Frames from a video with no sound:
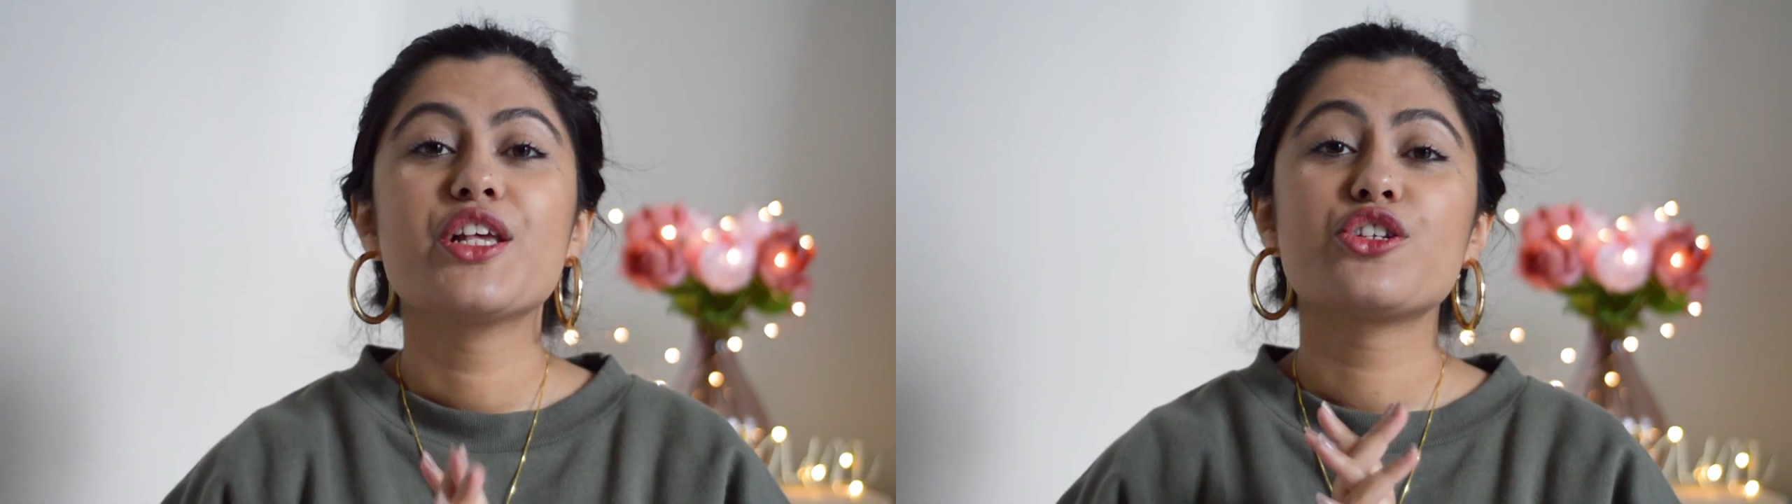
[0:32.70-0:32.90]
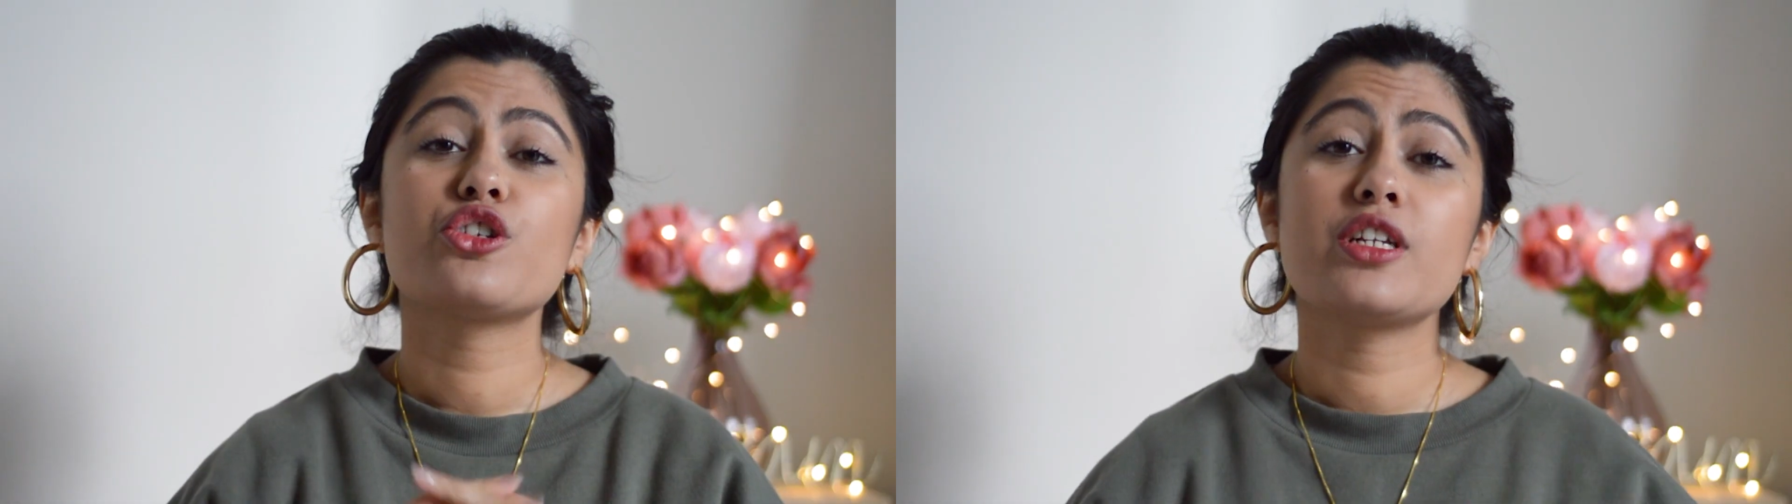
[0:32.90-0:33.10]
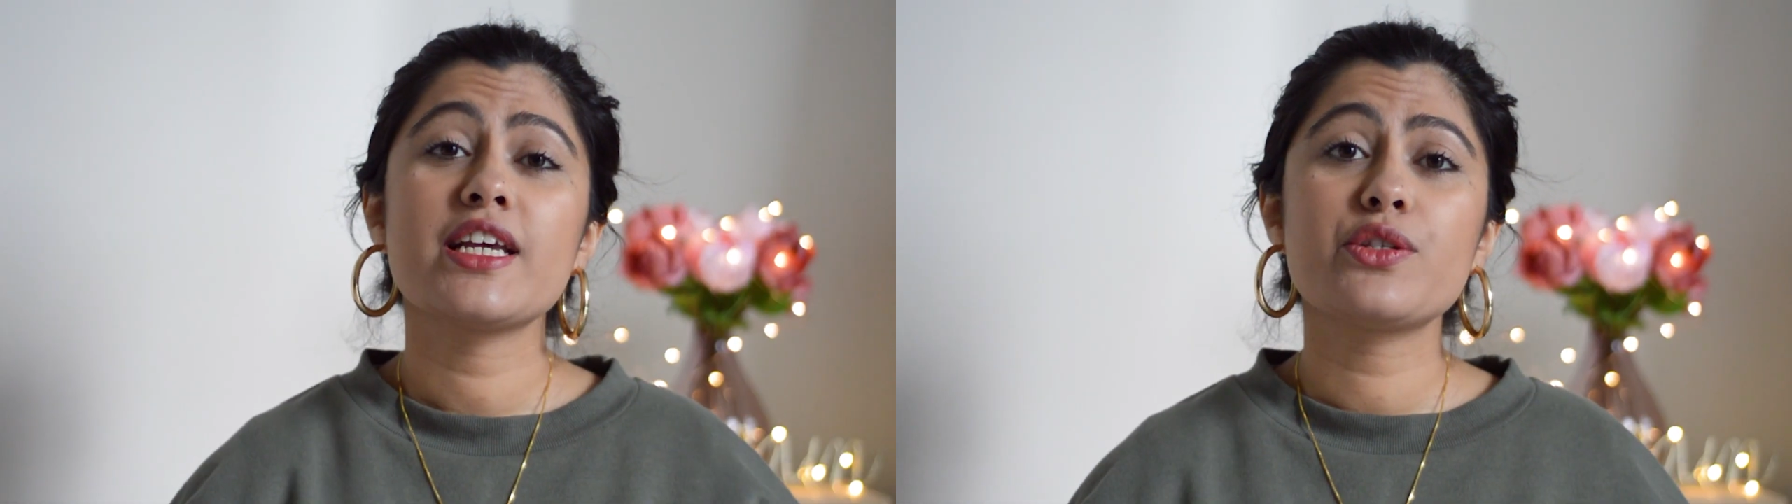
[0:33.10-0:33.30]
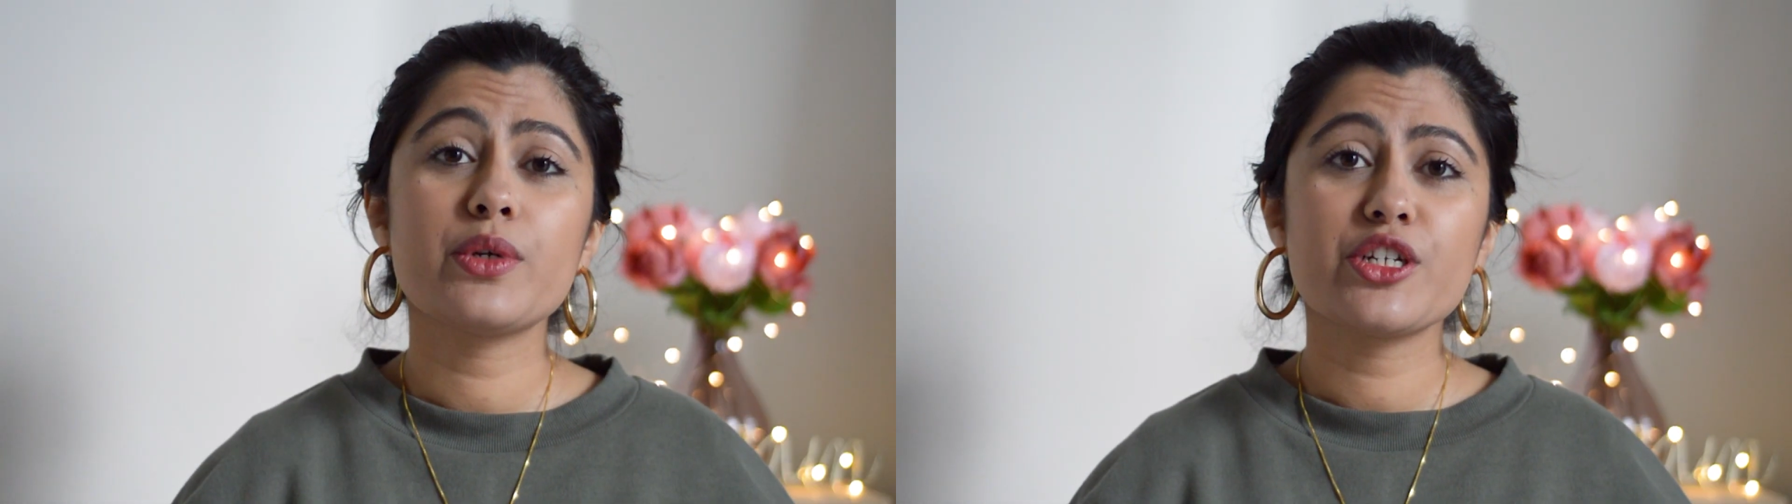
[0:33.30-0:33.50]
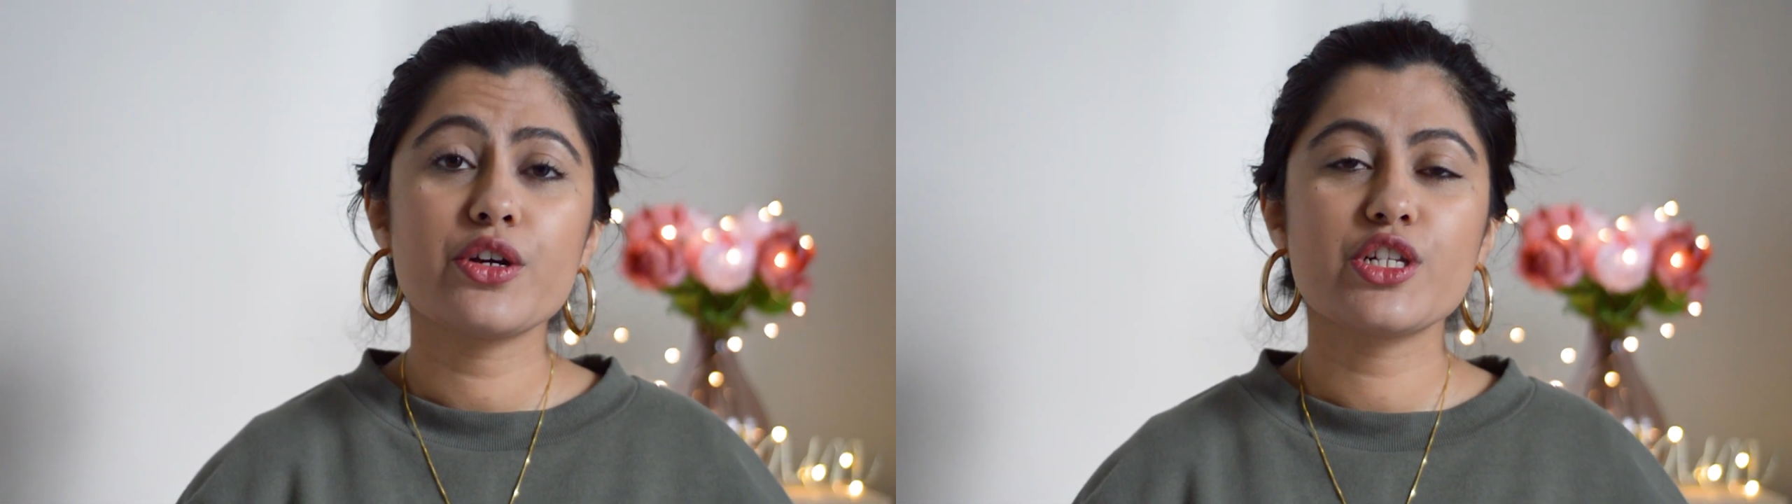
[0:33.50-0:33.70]
So today's
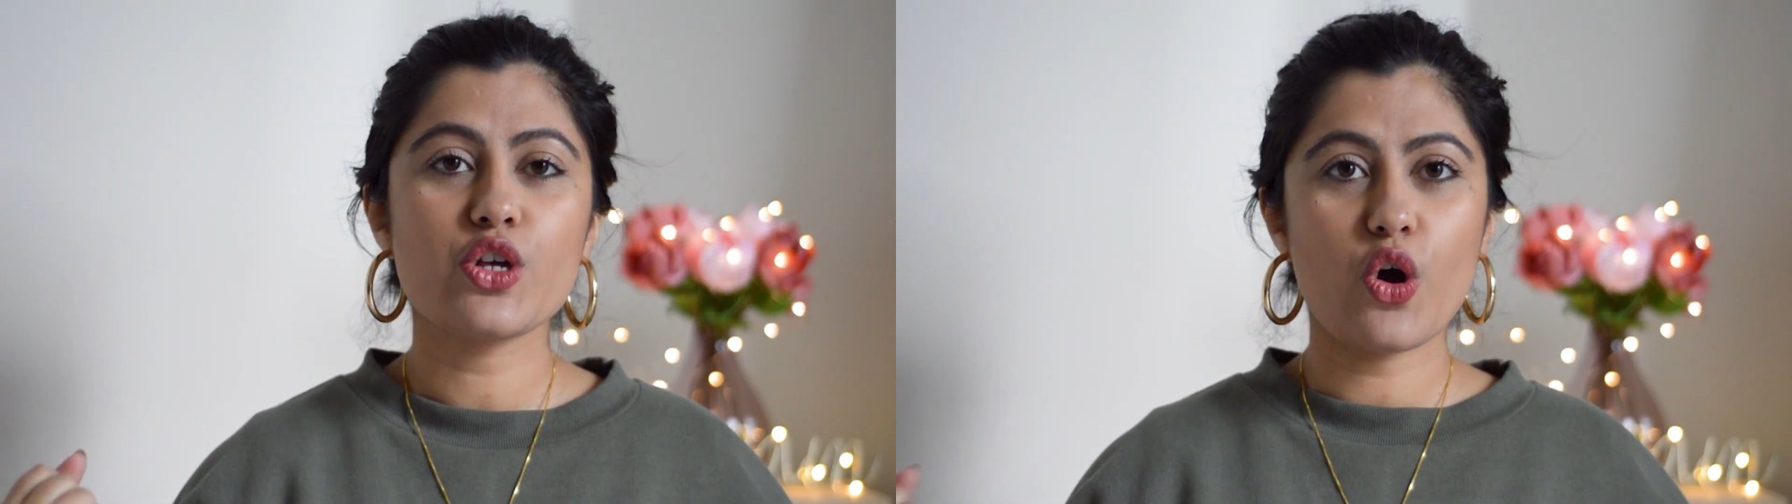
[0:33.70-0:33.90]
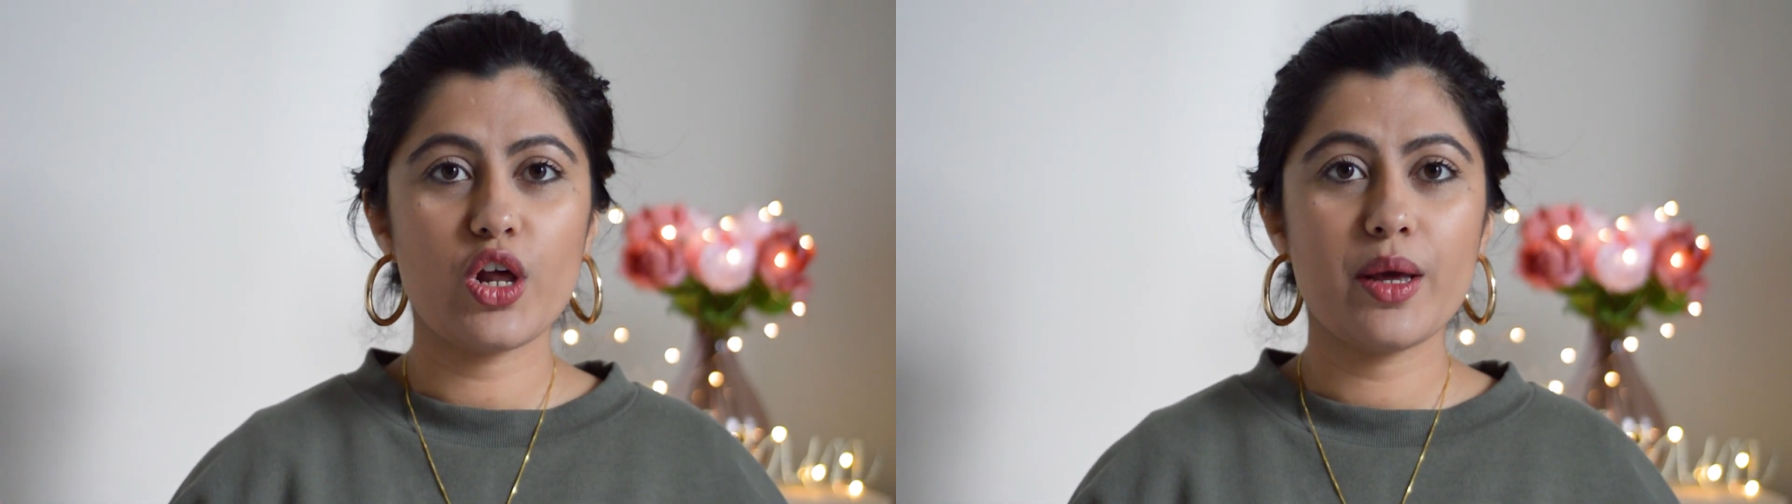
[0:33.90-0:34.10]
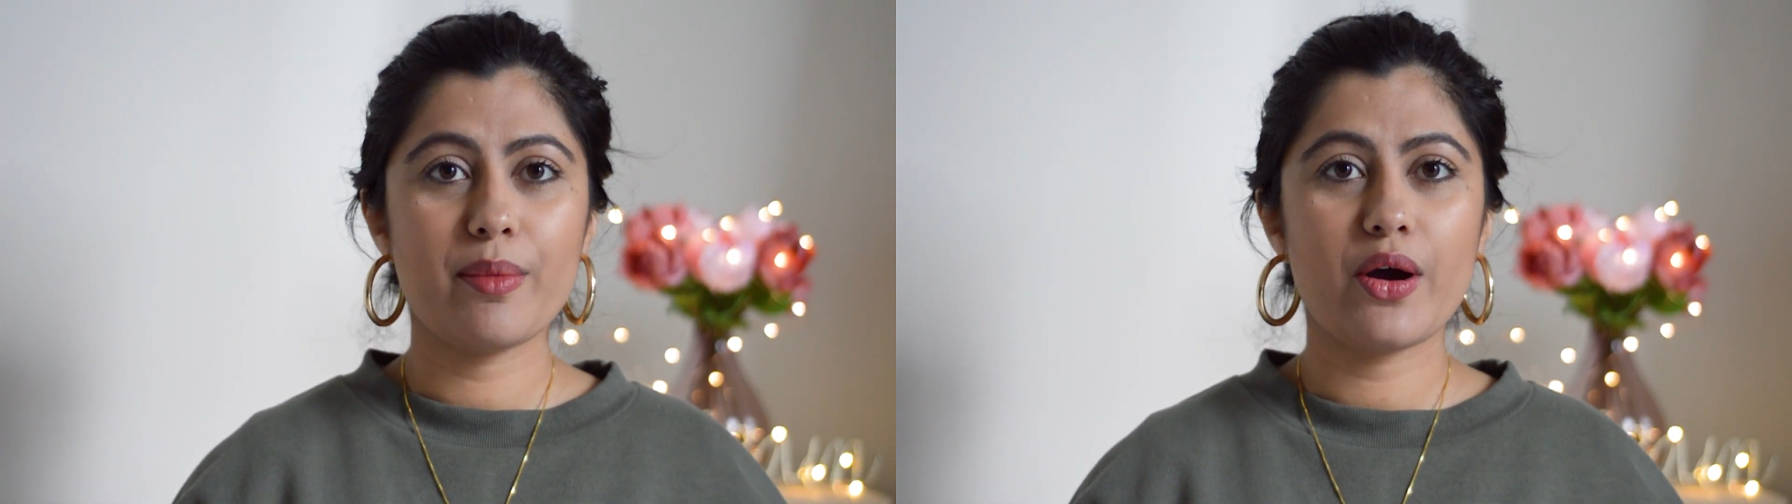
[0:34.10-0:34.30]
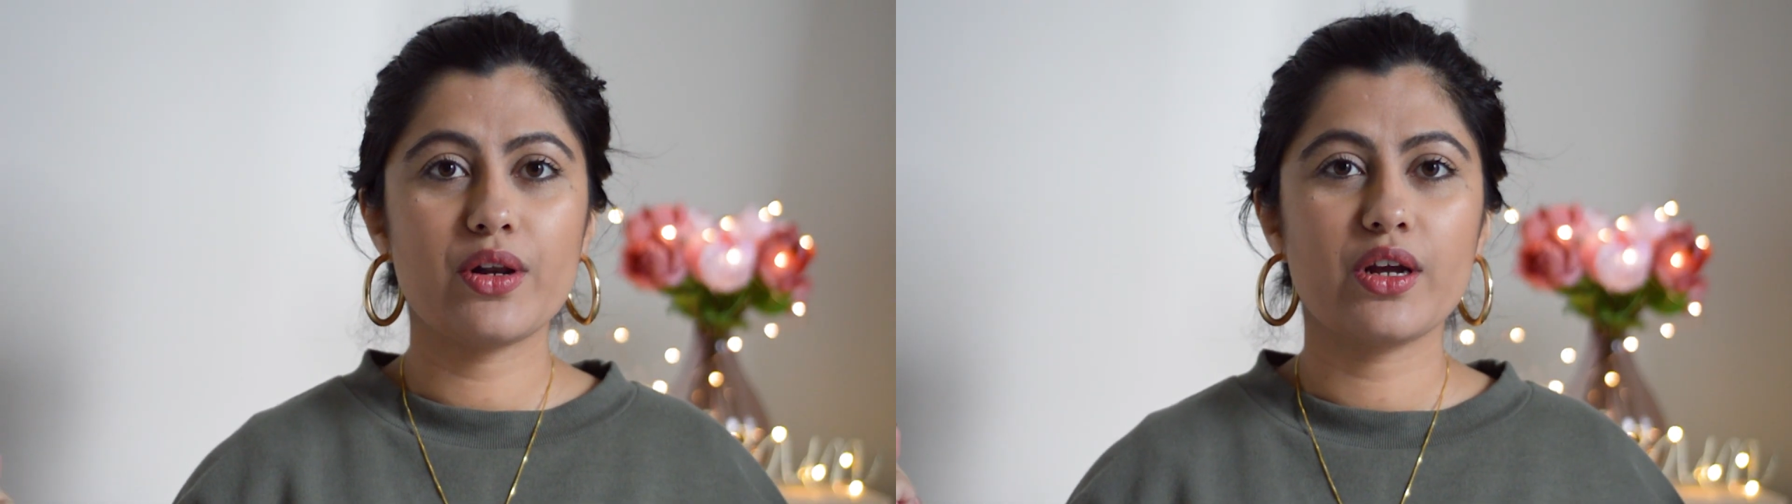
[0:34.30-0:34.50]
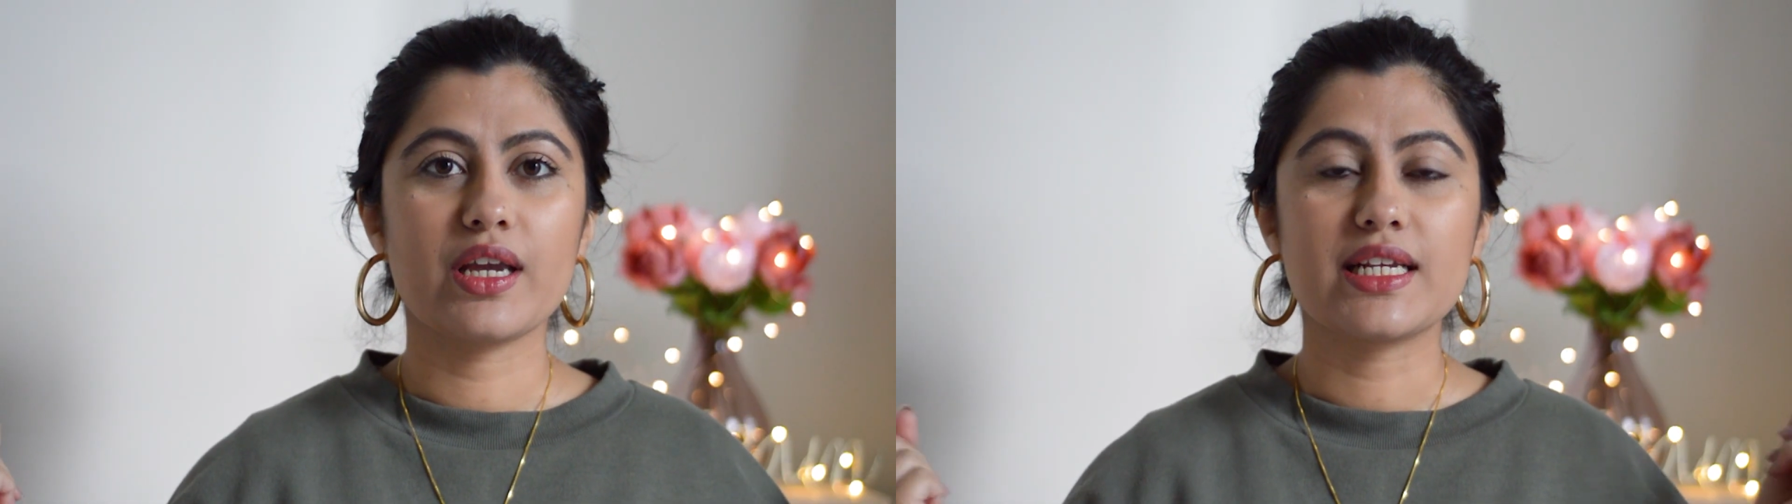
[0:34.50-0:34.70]
video is all about
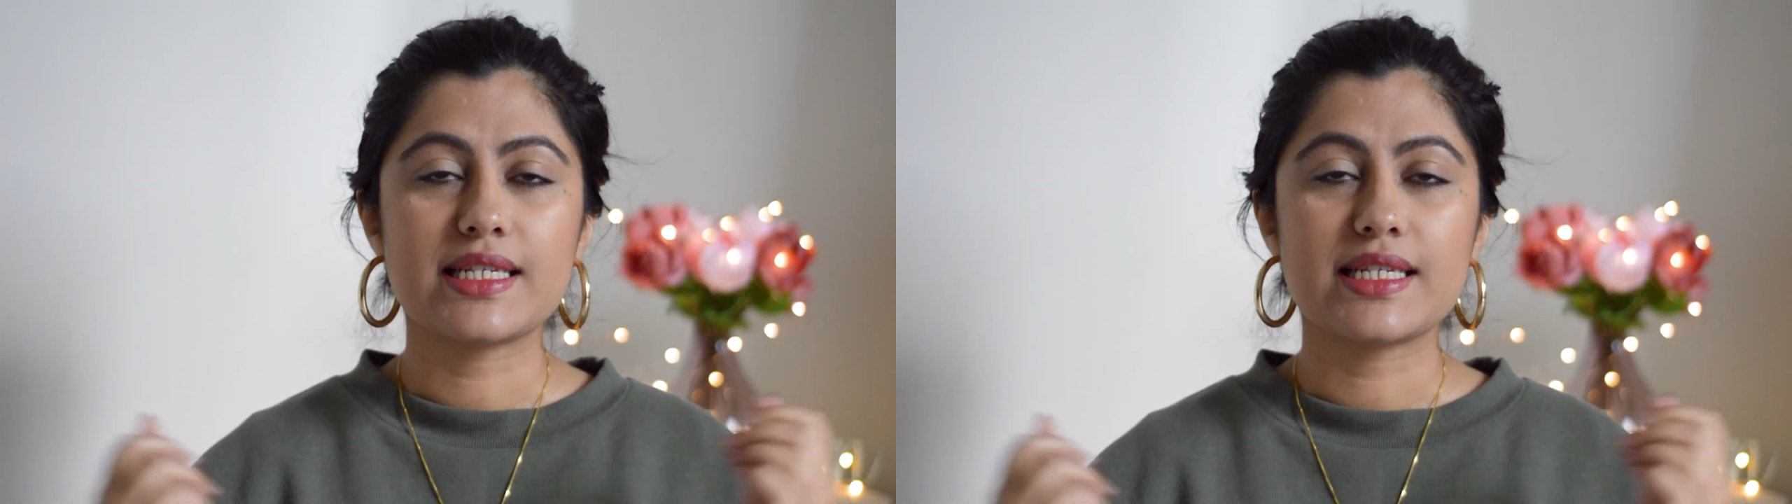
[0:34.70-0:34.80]
looking